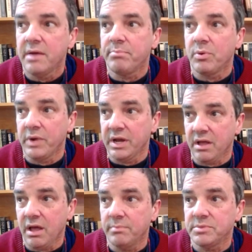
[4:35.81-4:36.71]
But when it
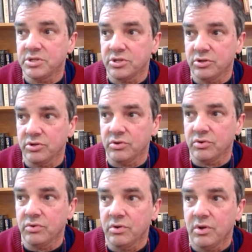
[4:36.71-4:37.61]
comes
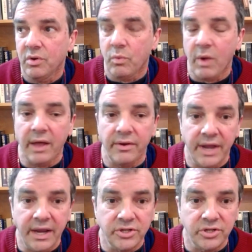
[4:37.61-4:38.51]
to wild
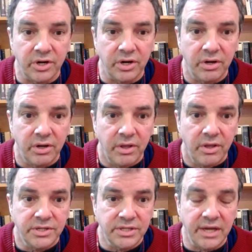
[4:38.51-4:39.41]
nature,
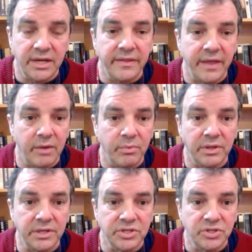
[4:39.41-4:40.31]
suddenly they get
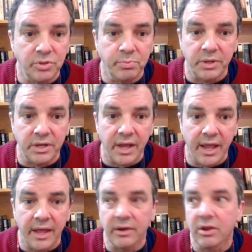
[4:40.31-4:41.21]
really stupid
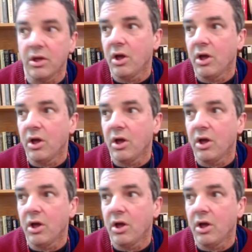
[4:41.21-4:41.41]
and,